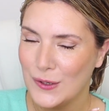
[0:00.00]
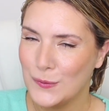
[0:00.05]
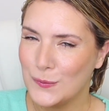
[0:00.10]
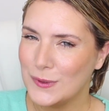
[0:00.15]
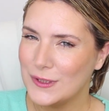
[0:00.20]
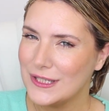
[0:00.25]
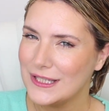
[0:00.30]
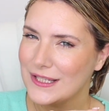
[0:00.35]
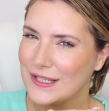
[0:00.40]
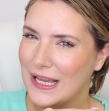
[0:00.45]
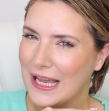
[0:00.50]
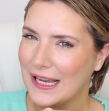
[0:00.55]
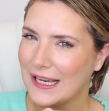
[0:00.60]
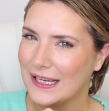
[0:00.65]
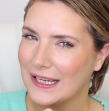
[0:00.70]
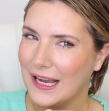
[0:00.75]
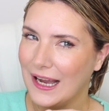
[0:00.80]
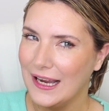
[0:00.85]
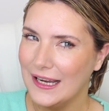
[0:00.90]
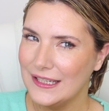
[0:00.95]
which is
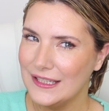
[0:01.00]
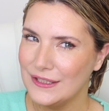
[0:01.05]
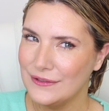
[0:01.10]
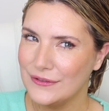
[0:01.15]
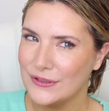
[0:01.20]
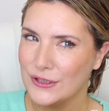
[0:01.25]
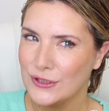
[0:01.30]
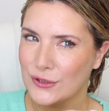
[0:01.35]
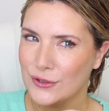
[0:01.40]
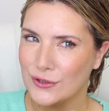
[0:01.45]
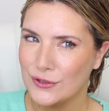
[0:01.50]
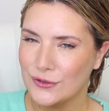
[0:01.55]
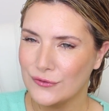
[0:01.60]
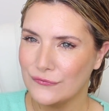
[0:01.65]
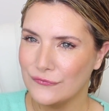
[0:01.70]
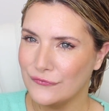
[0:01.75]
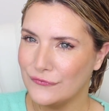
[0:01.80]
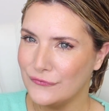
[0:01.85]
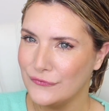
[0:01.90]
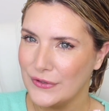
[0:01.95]
kind of a
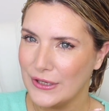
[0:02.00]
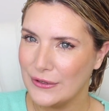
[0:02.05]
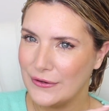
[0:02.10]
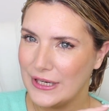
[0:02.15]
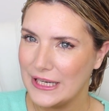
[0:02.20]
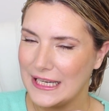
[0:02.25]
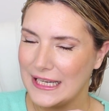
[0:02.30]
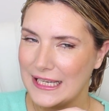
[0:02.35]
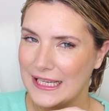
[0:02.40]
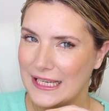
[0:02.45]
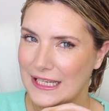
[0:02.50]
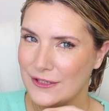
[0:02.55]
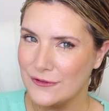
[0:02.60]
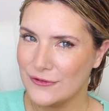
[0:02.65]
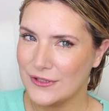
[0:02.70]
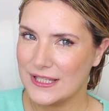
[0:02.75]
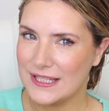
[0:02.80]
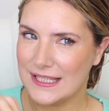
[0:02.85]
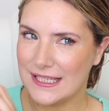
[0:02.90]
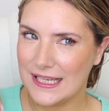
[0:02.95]
very
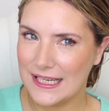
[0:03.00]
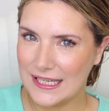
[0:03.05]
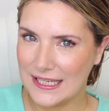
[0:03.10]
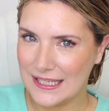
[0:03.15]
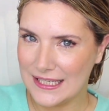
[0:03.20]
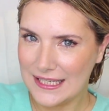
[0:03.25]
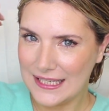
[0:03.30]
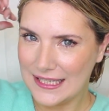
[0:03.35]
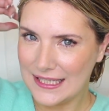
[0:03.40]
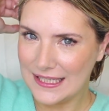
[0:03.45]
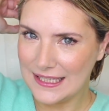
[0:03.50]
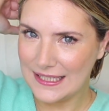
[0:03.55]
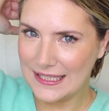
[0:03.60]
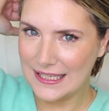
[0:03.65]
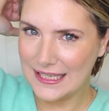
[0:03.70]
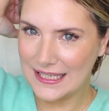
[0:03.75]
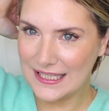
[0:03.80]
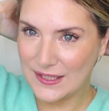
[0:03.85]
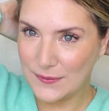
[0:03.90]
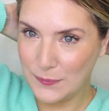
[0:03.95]
interesting
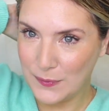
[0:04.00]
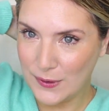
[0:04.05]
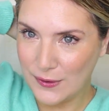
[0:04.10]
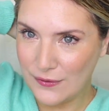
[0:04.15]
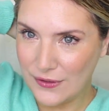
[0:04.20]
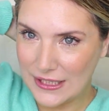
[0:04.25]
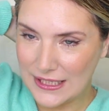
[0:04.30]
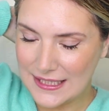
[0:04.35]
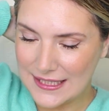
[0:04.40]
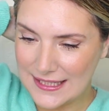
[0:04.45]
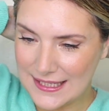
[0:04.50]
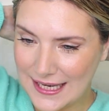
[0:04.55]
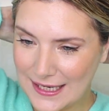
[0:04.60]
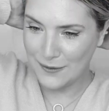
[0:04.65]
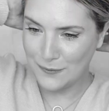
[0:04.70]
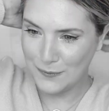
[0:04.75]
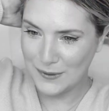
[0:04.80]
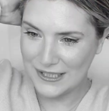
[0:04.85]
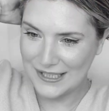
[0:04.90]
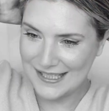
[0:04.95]
experience.
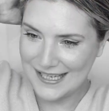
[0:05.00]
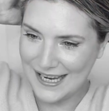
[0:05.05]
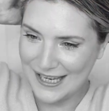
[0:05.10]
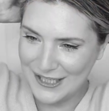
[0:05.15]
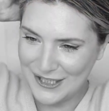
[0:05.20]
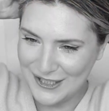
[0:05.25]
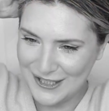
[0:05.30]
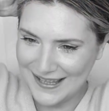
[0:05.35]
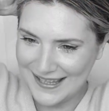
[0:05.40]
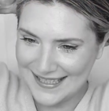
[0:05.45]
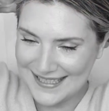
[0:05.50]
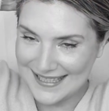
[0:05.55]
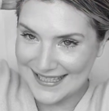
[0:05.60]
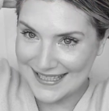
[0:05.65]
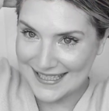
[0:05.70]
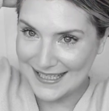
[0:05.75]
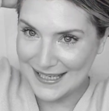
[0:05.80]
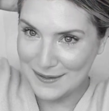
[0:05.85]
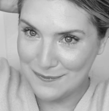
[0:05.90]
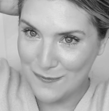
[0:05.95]
I don't want to touch
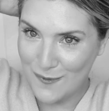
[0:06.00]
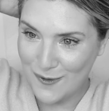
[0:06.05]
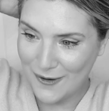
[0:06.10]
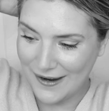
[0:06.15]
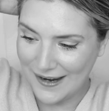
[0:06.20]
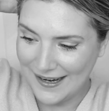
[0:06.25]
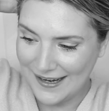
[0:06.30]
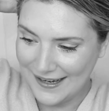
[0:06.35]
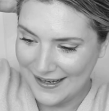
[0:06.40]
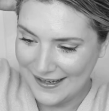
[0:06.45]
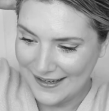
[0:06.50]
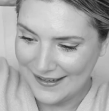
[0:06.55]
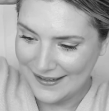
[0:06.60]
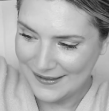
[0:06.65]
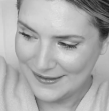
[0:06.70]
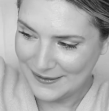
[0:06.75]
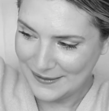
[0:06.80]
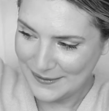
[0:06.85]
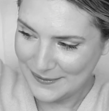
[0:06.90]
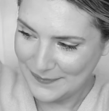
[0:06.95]
this anymore.
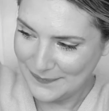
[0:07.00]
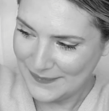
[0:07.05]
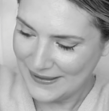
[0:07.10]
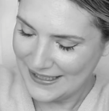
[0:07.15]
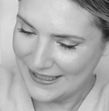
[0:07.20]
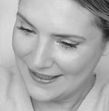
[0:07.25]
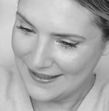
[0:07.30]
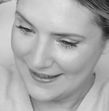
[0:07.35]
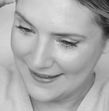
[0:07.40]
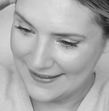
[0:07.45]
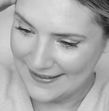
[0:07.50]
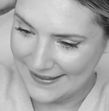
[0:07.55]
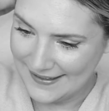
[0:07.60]
Oh my God,